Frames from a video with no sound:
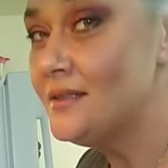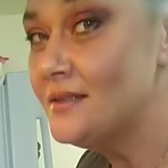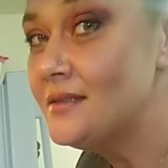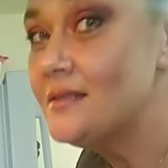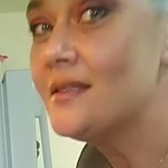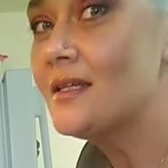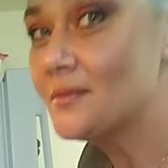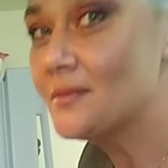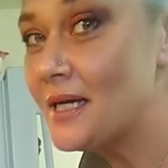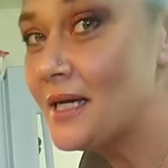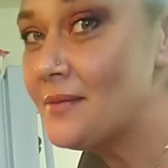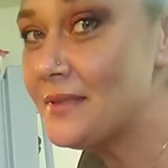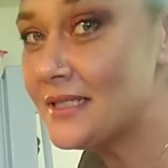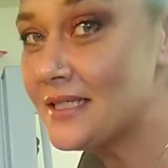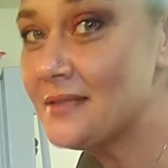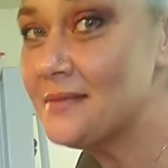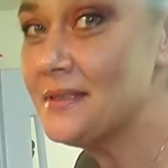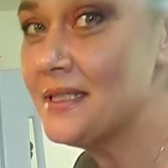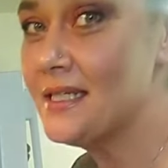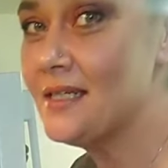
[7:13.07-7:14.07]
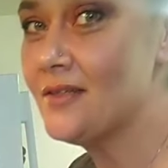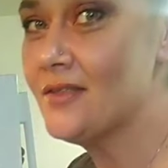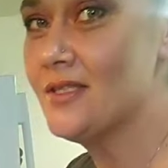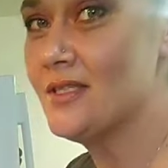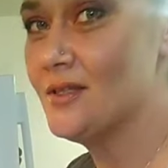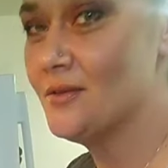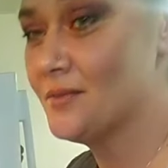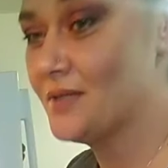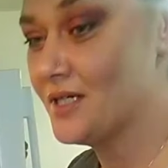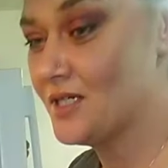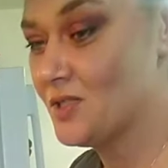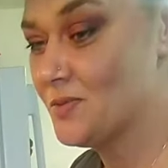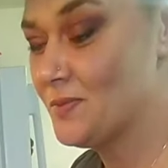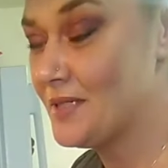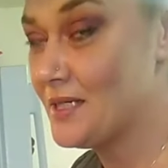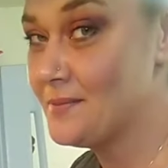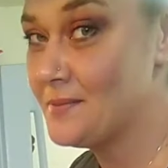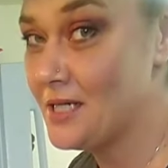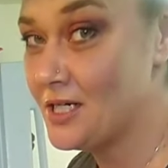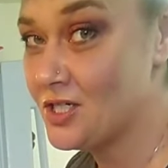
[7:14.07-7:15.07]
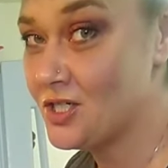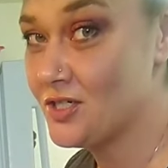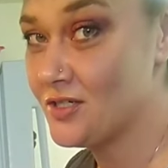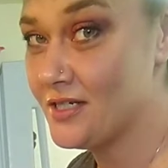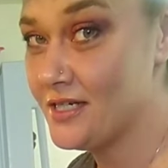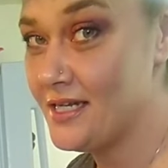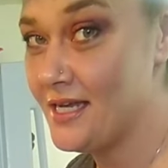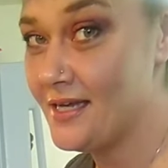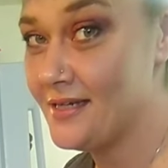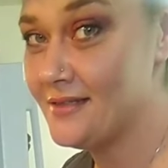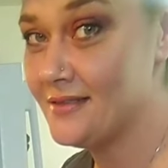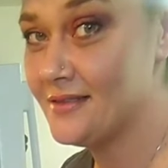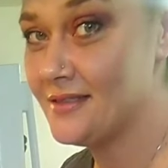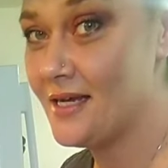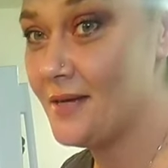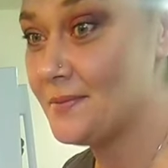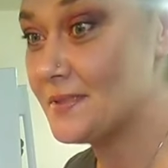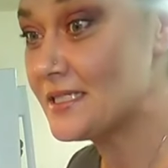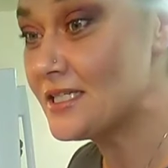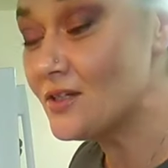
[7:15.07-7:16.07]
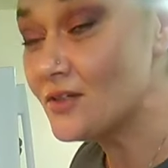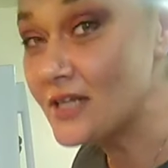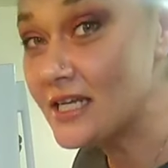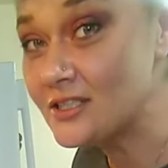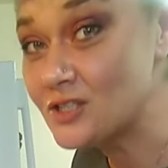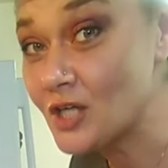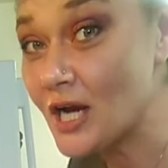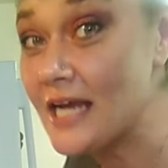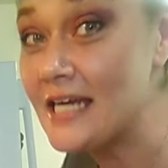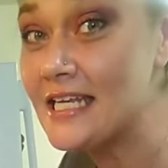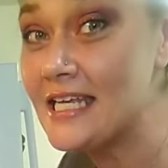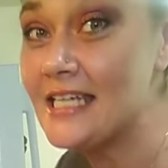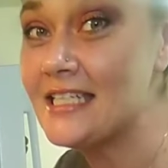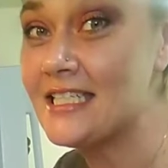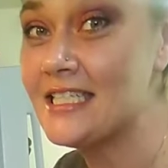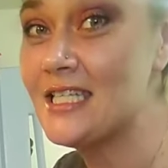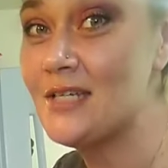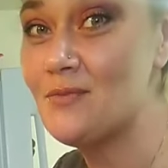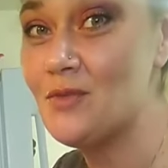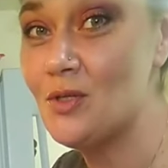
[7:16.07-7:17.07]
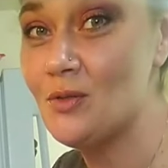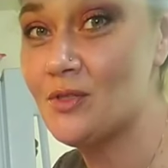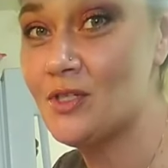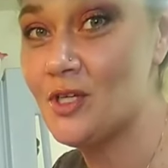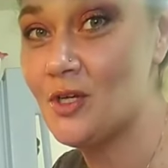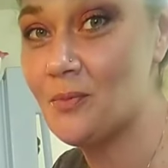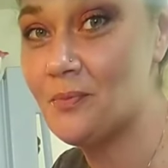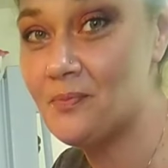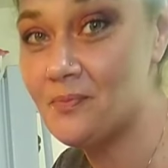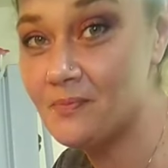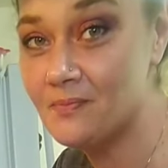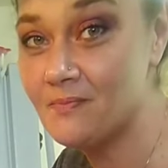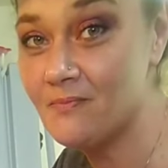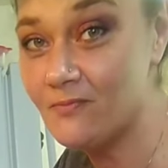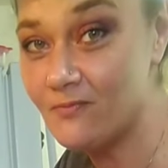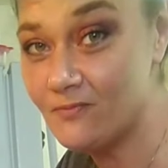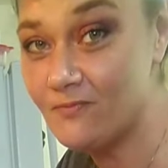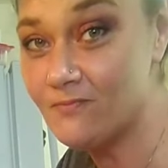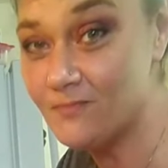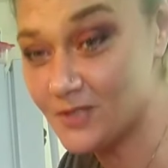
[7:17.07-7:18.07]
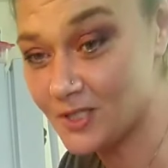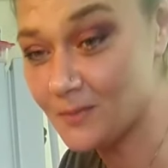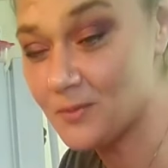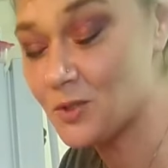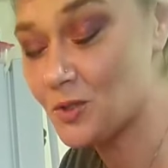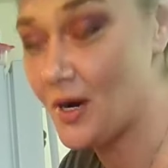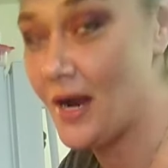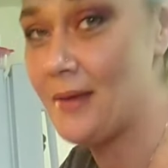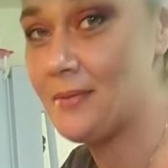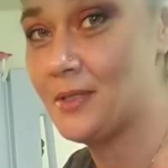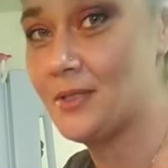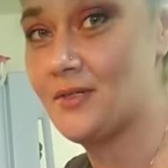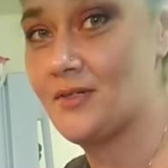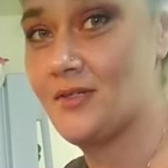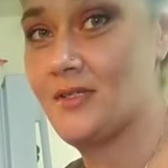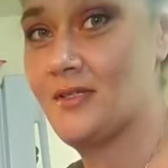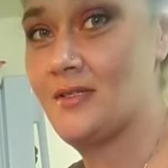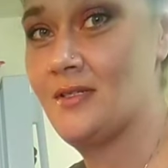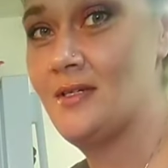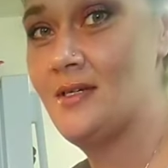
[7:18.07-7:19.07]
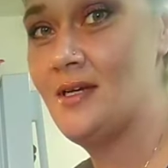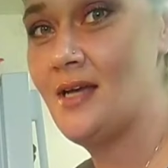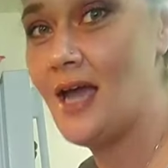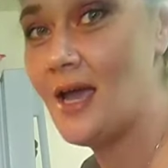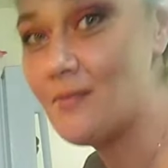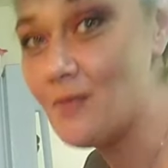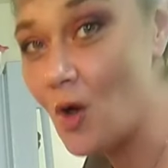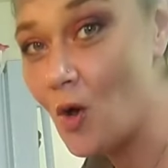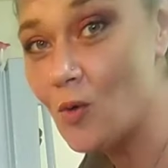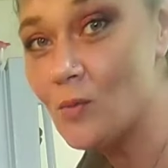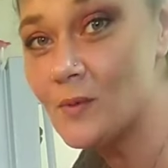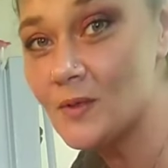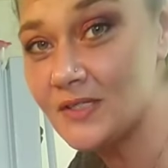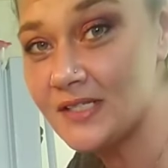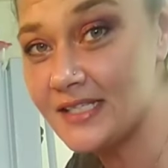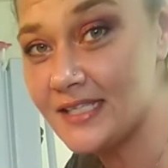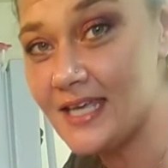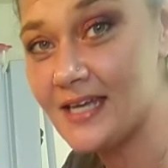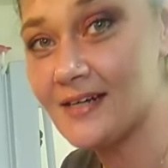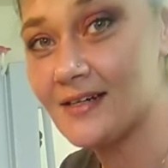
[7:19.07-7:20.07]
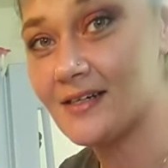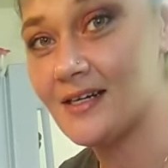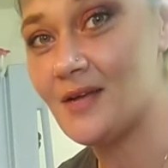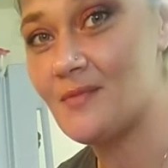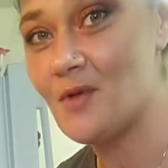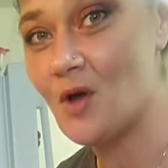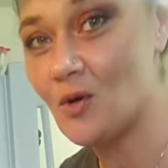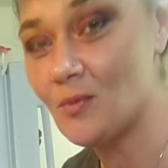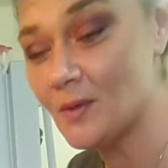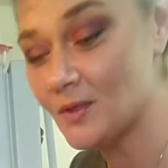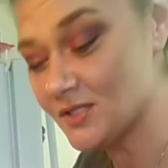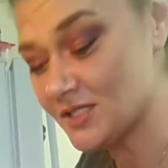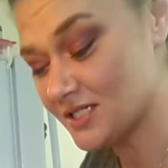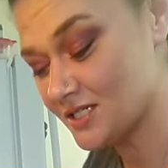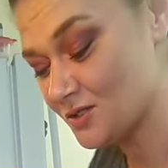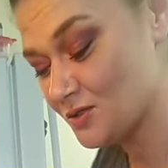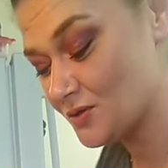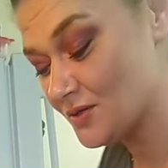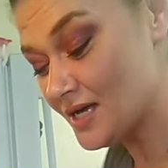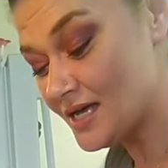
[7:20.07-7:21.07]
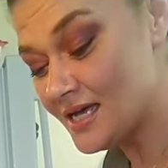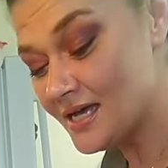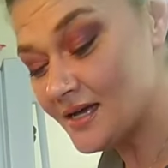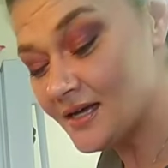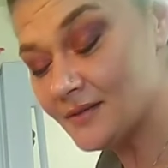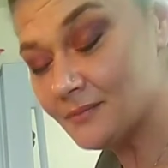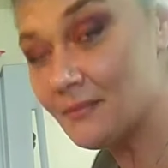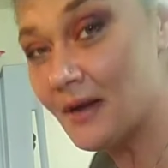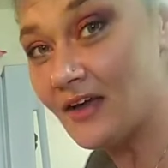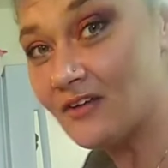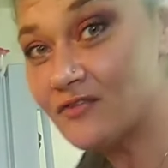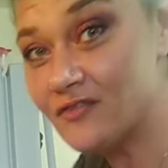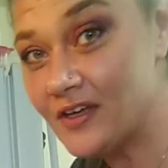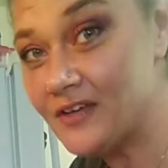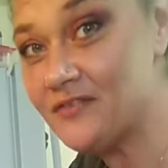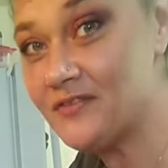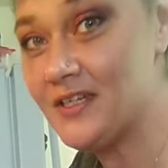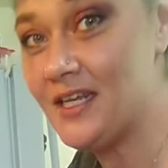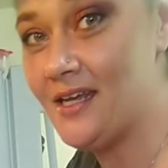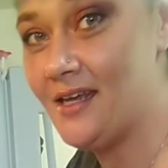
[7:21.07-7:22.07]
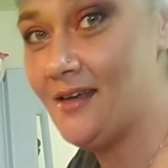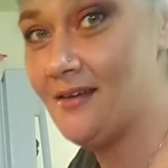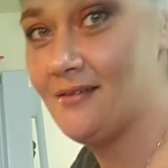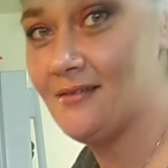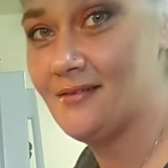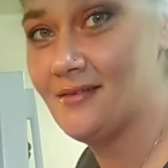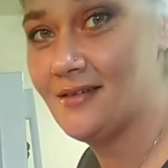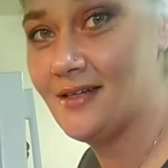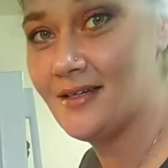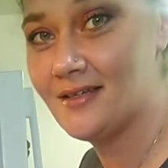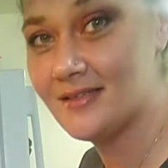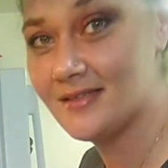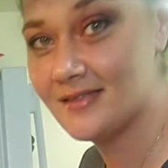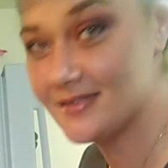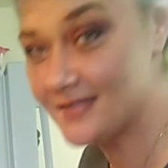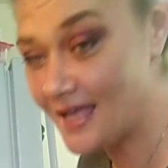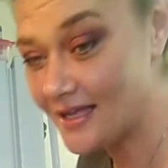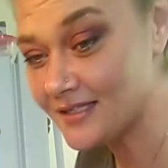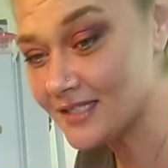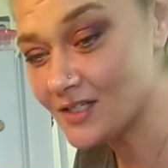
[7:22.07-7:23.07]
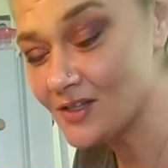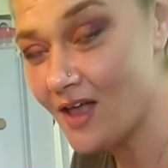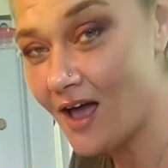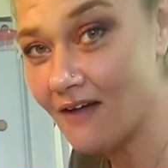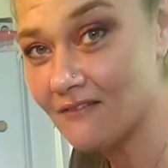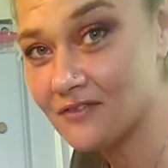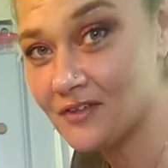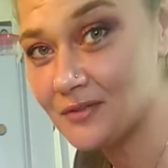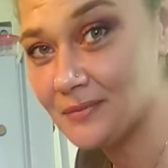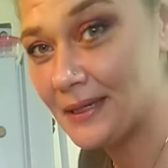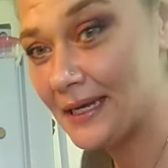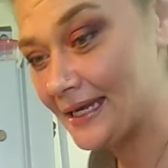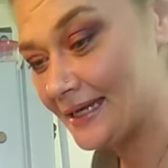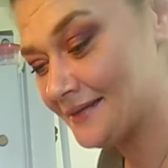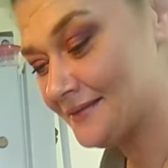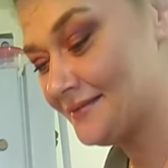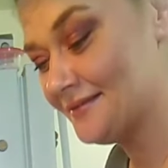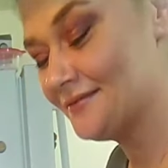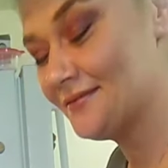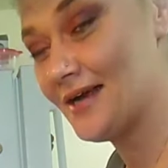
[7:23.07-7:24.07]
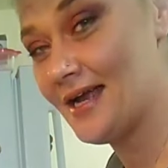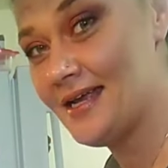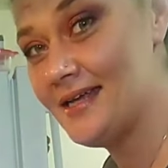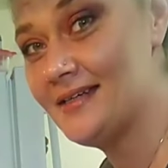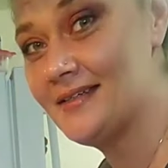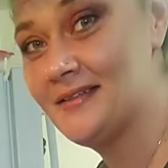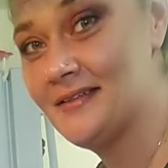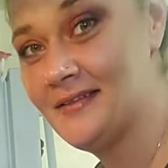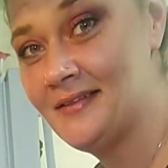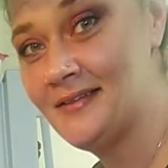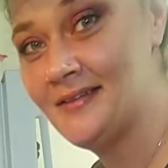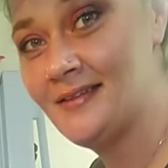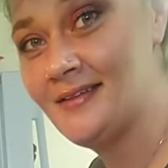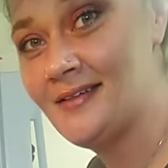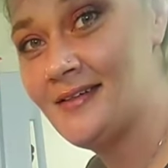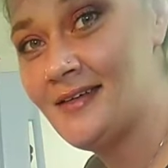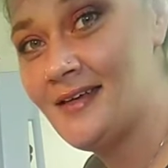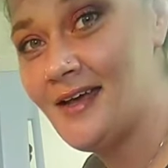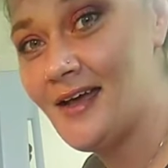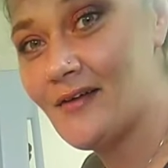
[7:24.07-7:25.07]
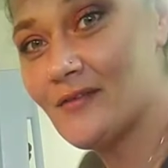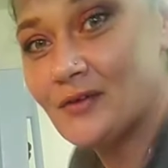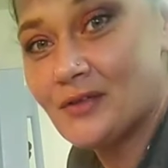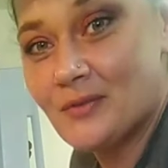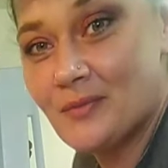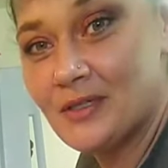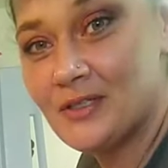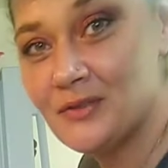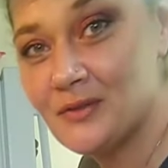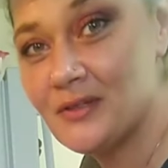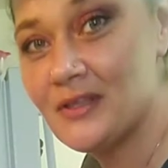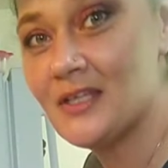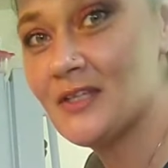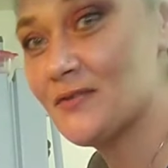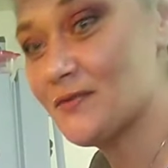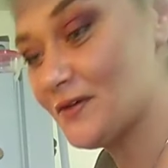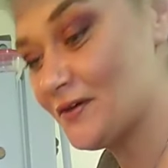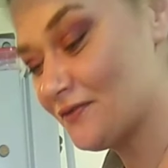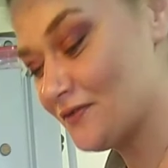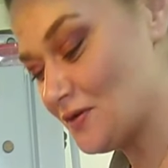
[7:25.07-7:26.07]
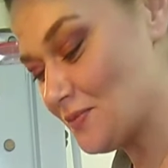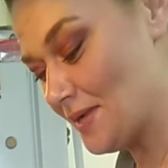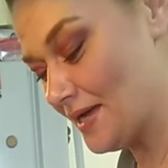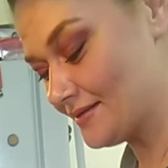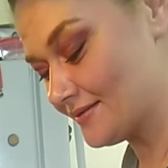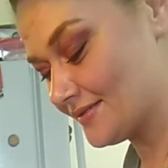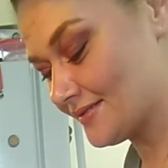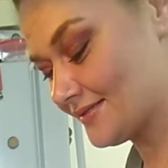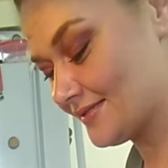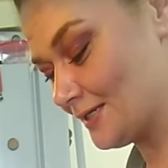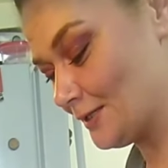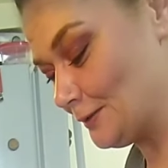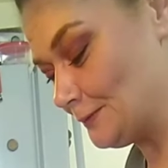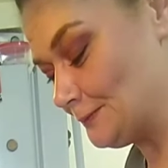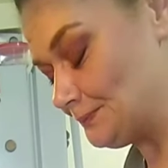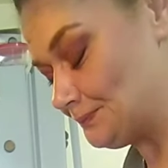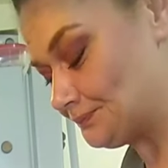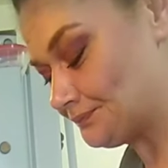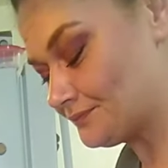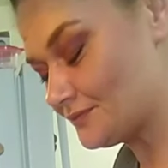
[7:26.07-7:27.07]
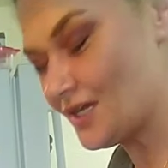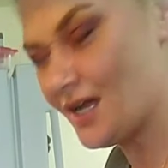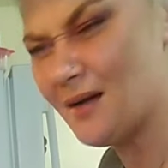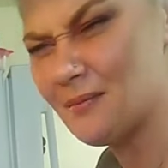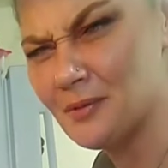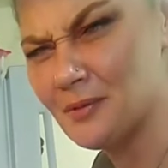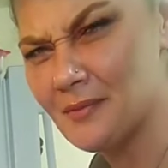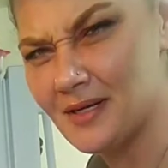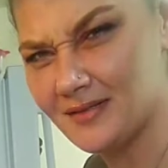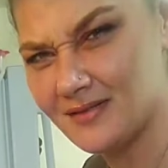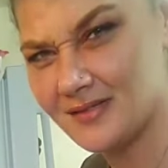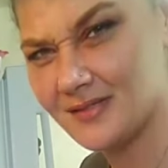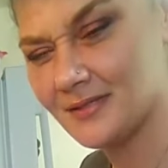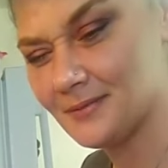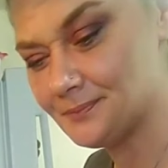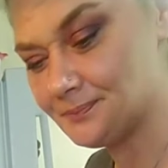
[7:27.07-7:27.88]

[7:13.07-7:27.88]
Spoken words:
there might be something else in the works, but I'm not sure yet. I'm still trying to get to them YouTube subscribers. I'm almost there. I'm almost to my 50 because that's a lot for me, right? I've only been doing this for a few months, so a couple months.